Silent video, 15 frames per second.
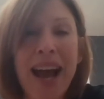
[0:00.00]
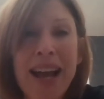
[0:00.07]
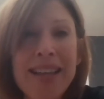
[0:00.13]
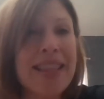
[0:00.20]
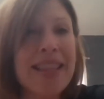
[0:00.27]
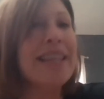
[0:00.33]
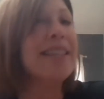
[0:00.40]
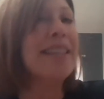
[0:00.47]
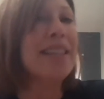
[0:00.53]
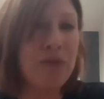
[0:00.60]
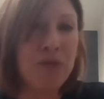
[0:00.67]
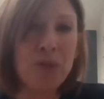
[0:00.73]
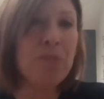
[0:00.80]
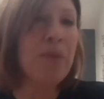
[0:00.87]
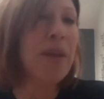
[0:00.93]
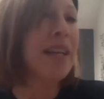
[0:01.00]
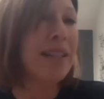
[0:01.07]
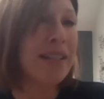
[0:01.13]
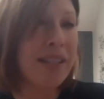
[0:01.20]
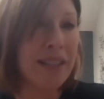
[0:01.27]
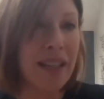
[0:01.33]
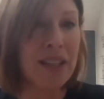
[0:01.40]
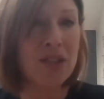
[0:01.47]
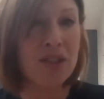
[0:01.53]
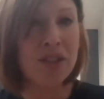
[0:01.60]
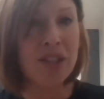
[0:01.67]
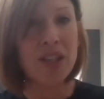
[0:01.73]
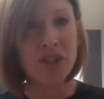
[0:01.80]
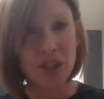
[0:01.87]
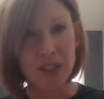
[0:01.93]
think that for me, it's in
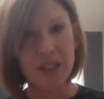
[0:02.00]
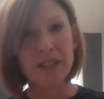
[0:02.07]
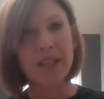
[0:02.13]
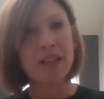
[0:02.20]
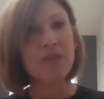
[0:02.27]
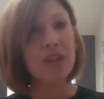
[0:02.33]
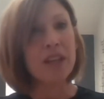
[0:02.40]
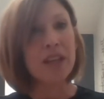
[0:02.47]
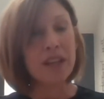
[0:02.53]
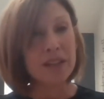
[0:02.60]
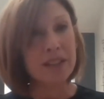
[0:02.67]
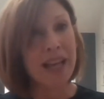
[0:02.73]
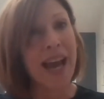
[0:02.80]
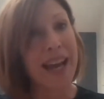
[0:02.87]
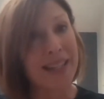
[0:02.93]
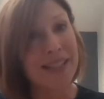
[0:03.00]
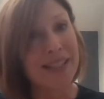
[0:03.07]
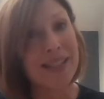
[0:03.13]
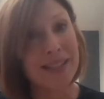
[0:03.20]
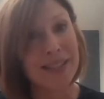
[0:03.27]
legislation and giving it a tax